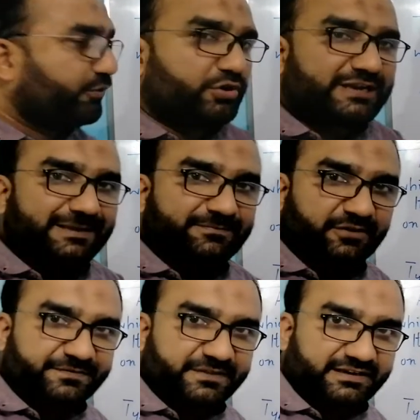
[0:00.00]
4 types
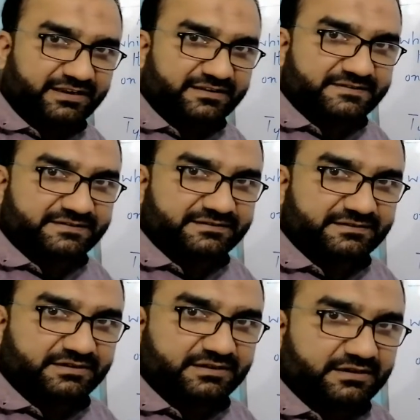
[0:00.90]
of sentence:
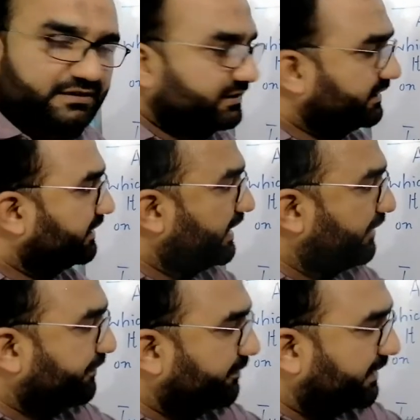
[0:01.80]

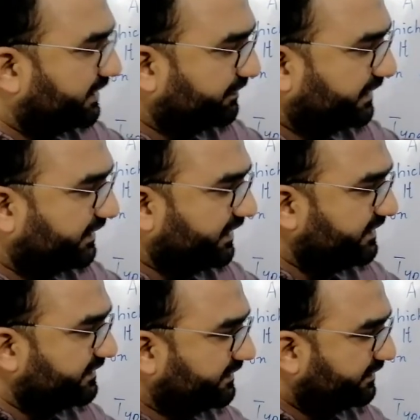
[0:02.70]
affirmative
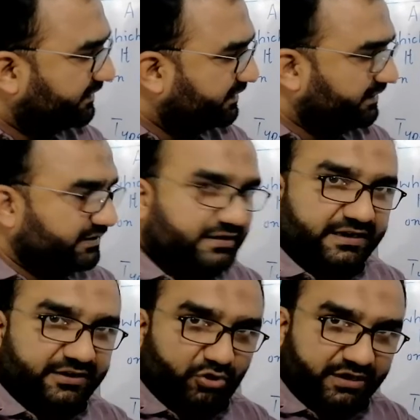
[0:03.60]
sentence,
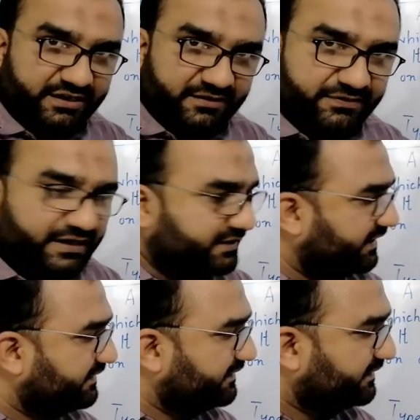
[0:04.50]
interrogative
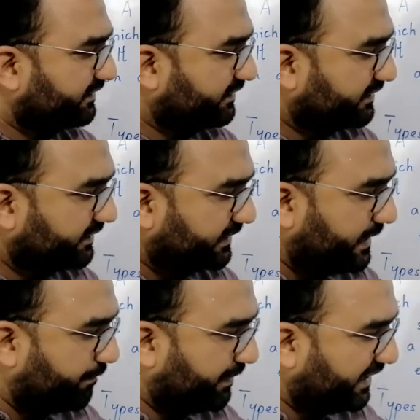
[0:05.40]
sentence,
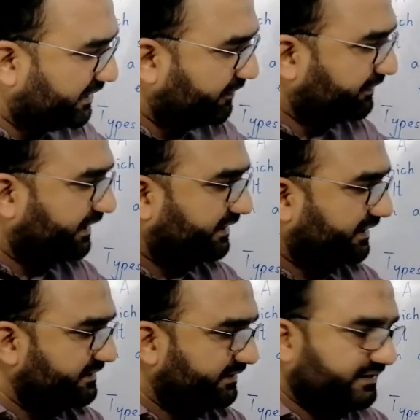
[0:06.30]
imperative
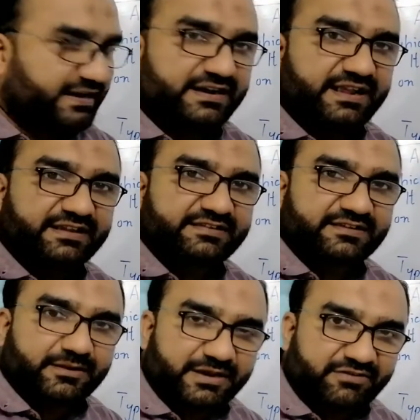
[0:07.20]
sentence, and
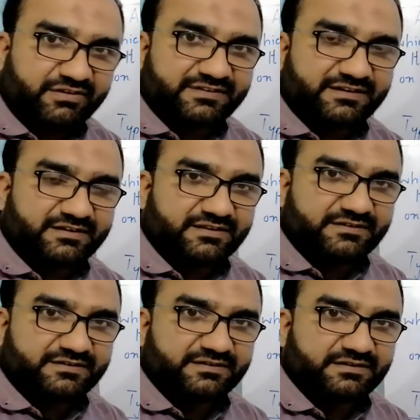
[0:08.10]
exclamatory
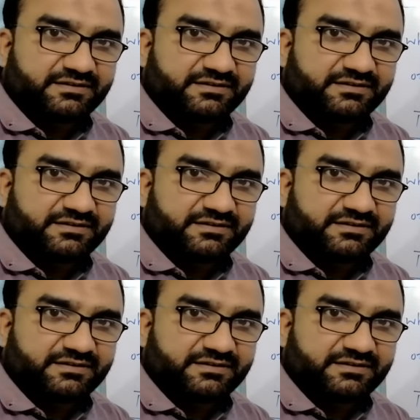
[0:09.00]
sentence.